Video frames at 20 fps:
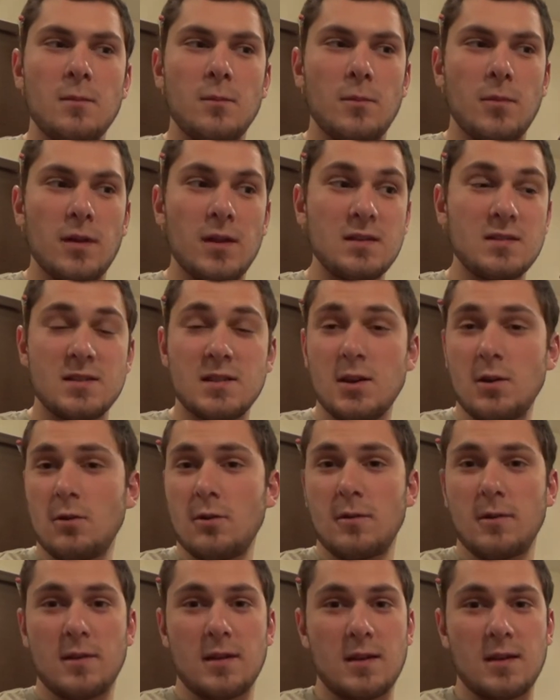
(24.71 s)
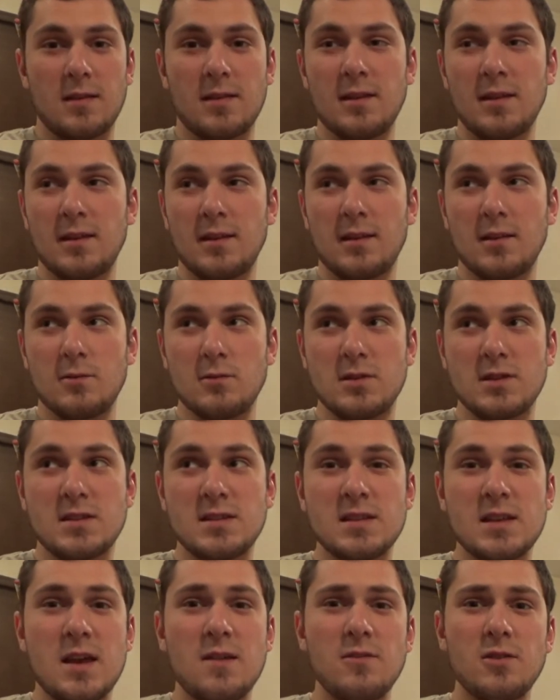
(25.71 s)
but they still, I think there was
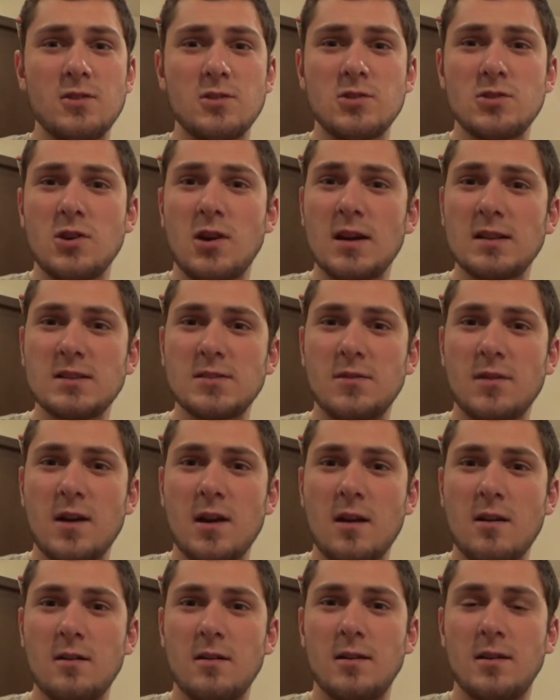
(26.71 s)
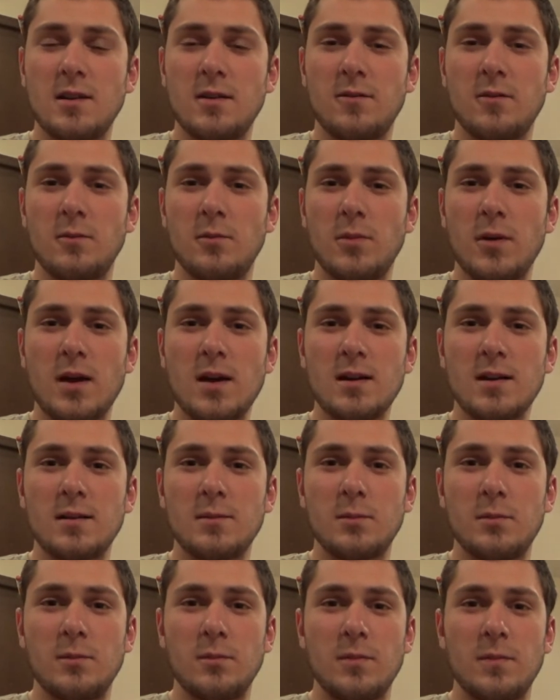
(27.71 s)
7 shots fired, different buck,
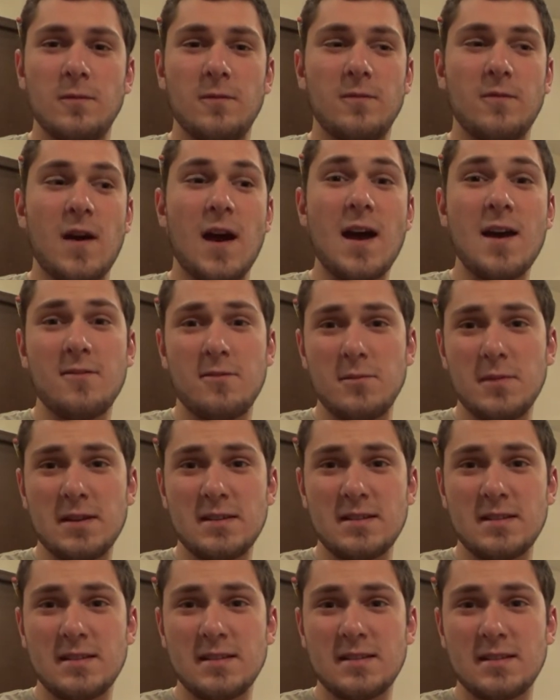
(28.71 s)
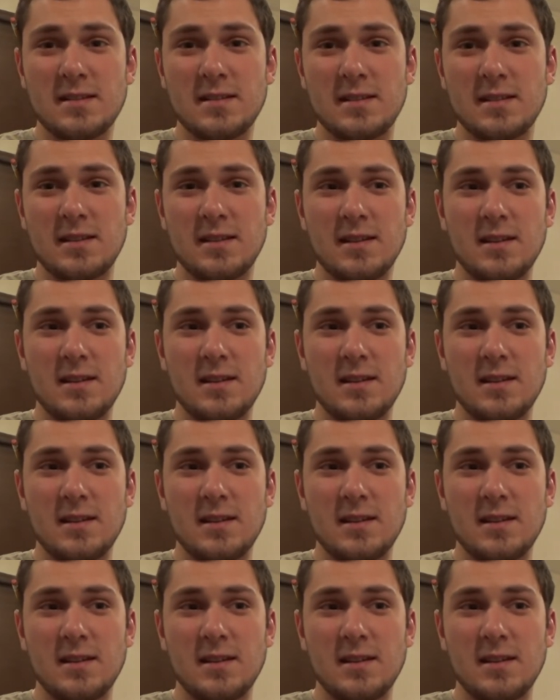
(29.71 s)
5 misses.